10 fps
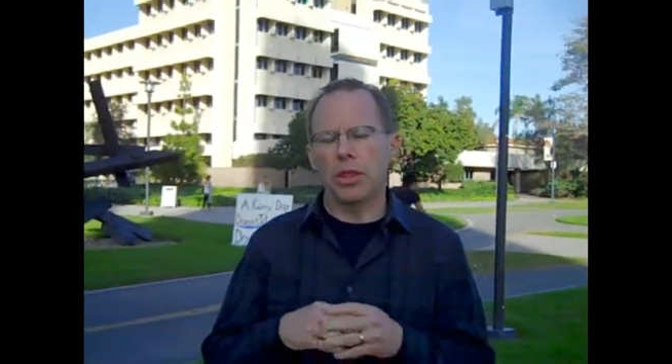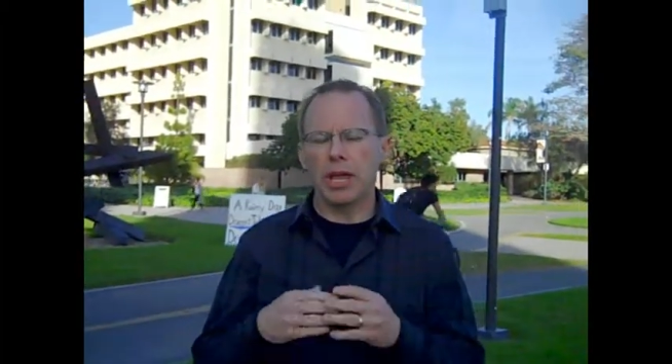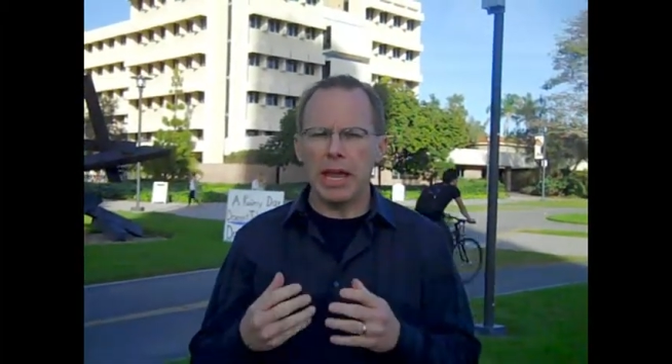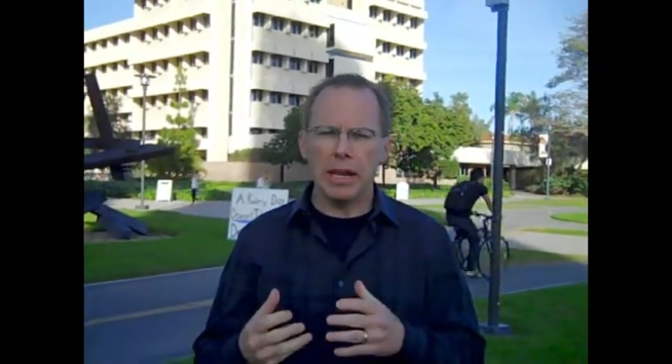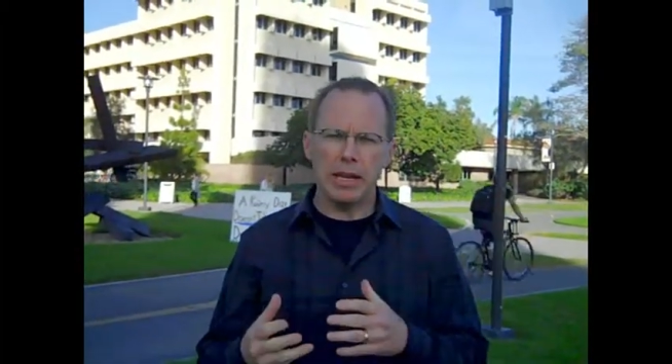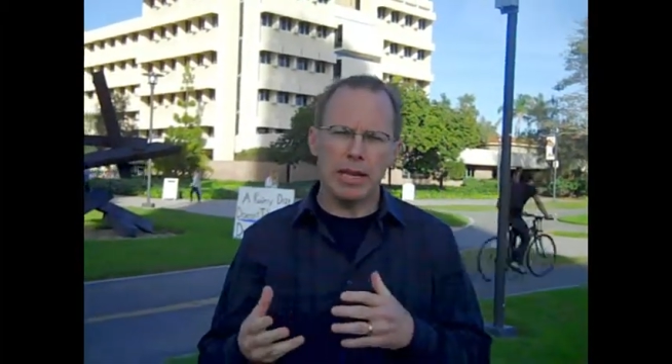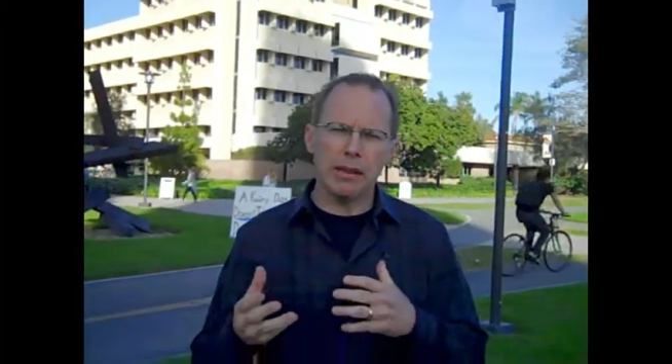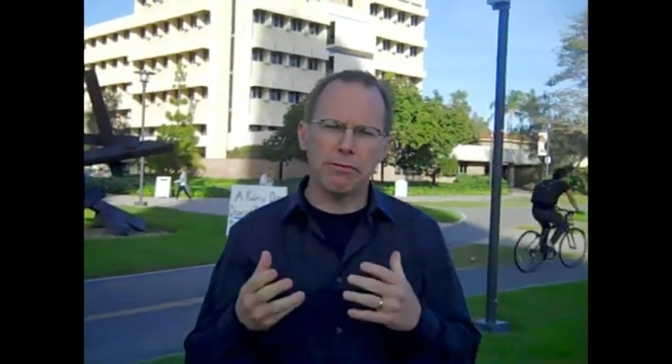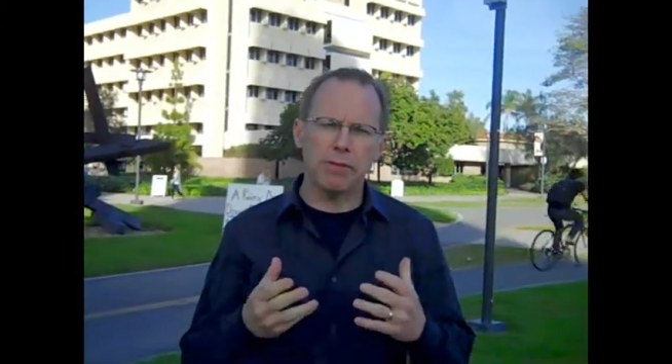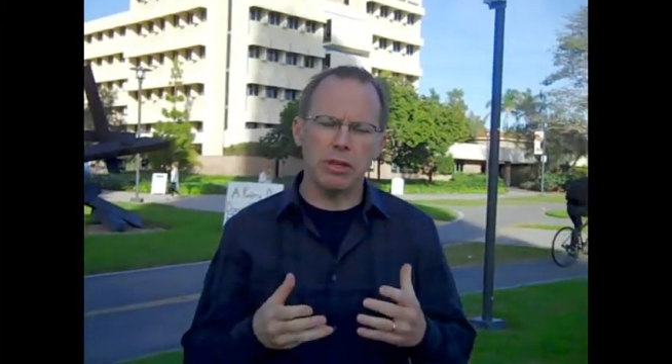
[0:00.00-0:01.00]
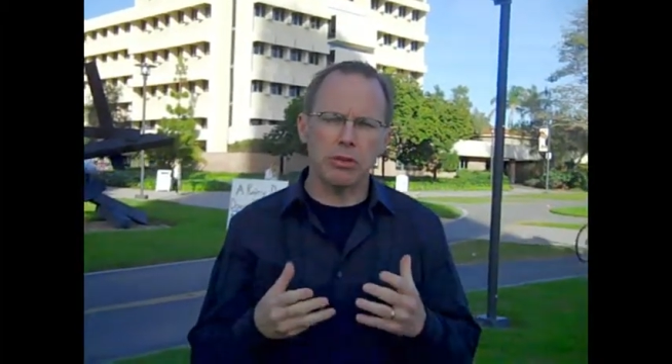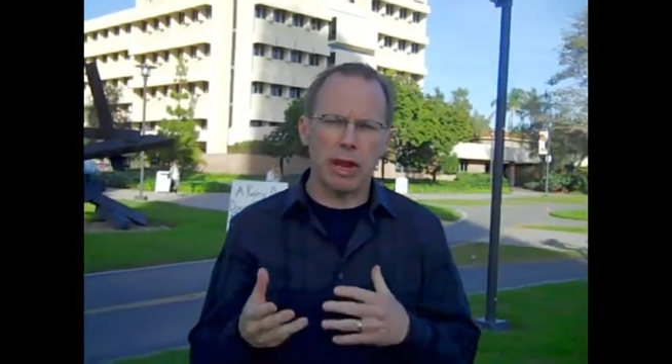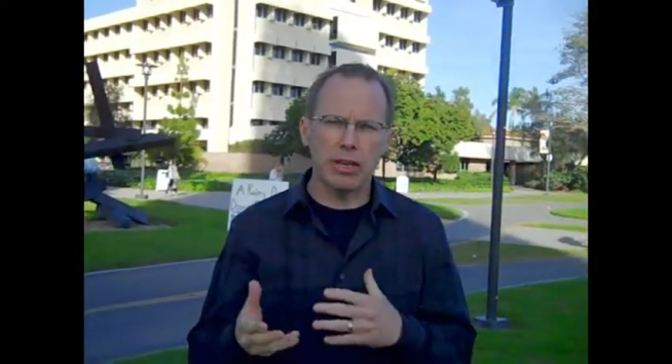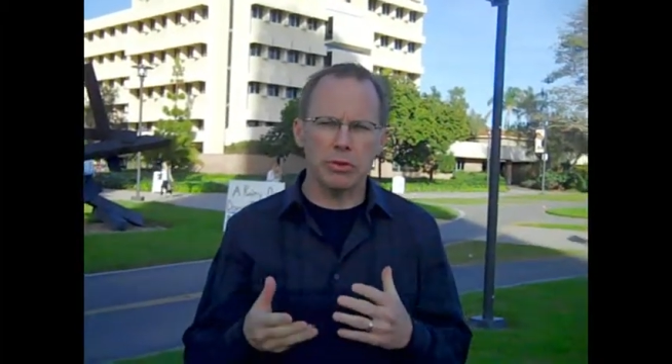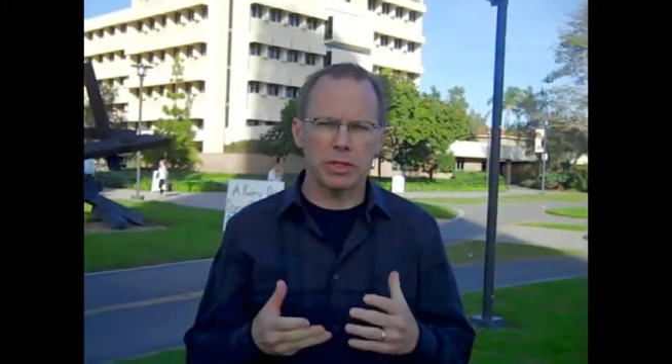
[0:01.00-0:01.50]
Then, if the
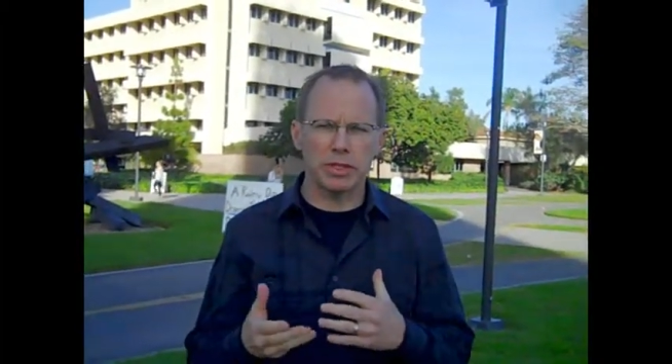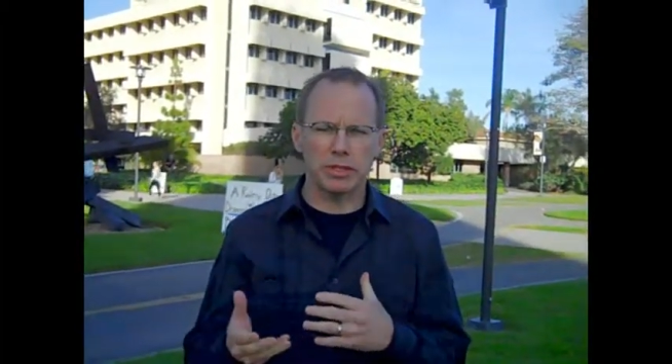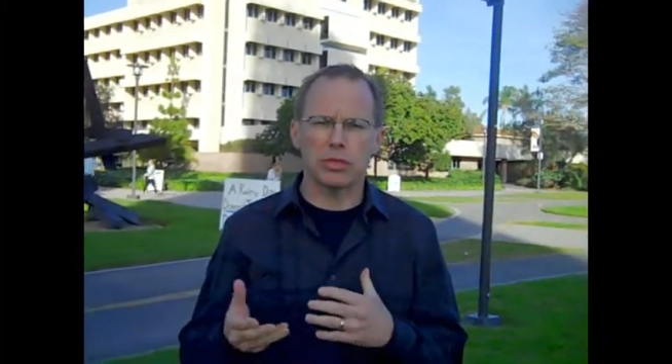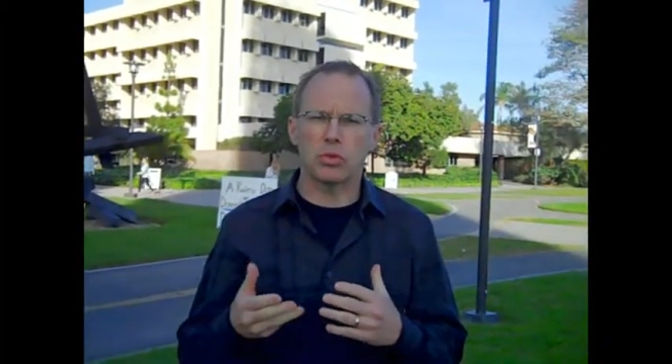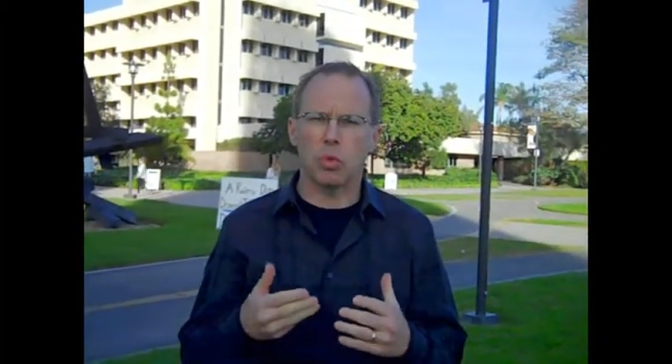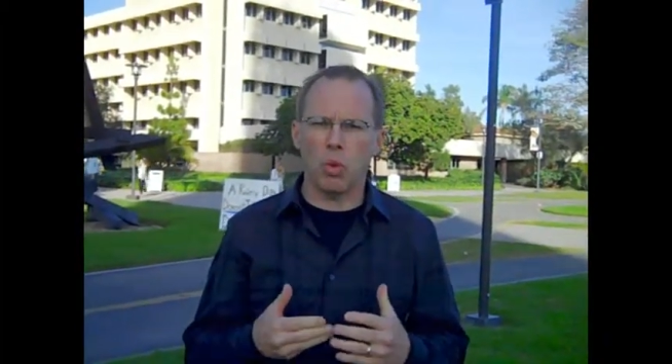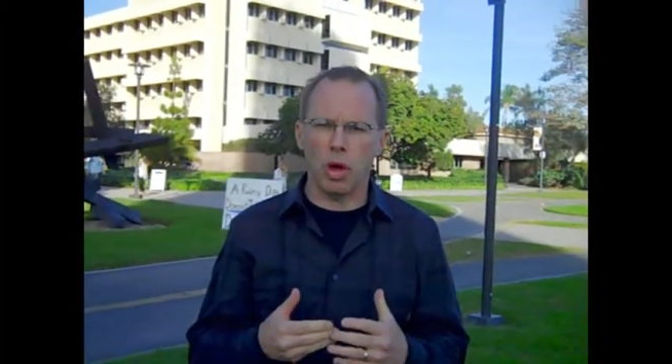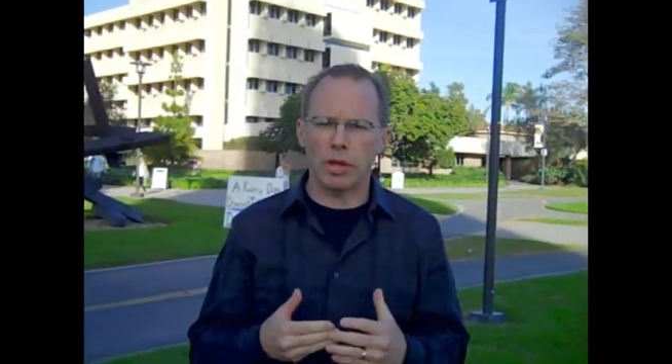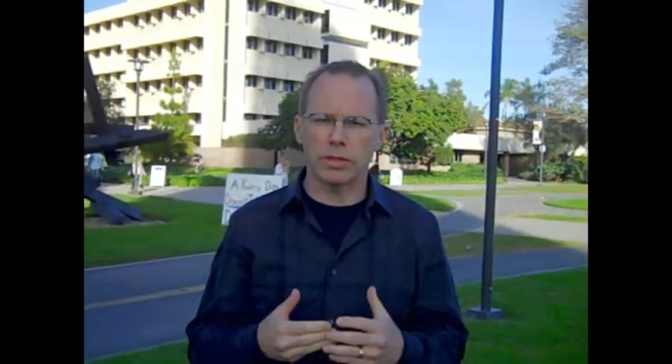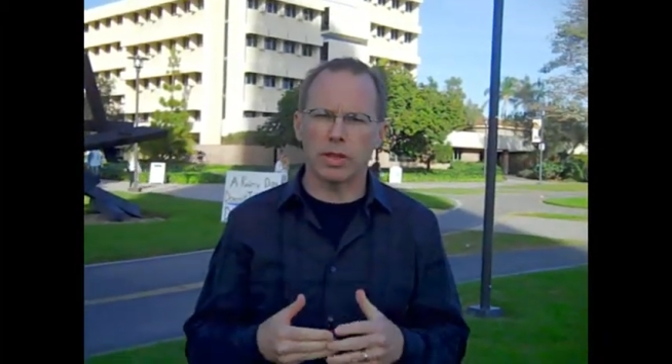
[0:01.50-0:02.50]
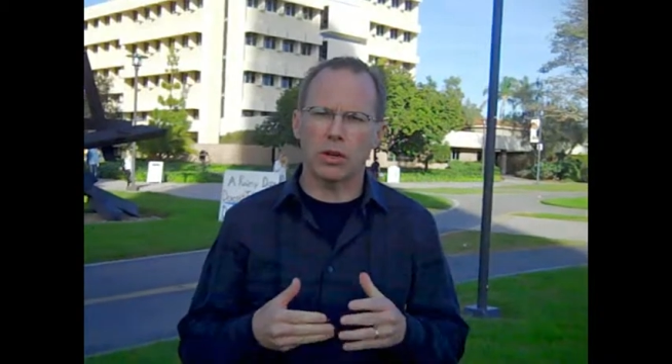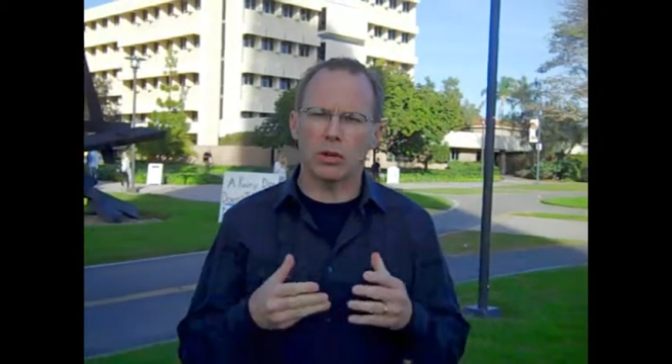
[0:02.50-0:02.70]
graduate assistants want,